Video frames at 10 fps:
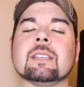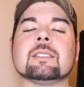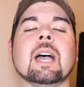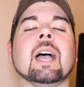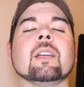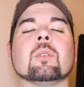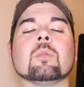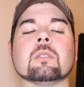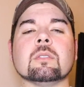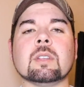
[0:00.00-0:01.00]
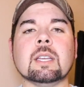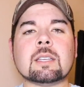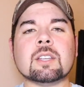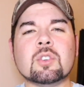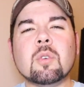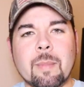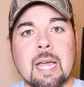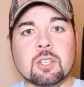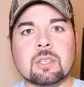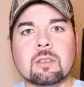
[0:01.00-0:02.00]
entire world. Can you
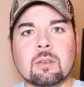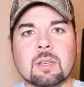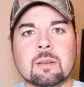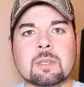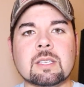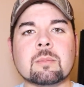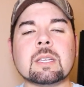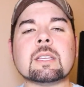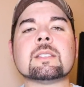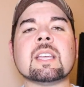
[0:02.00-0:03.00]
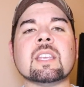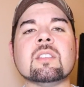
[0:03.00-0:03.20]
imagine going up to somebody and saying,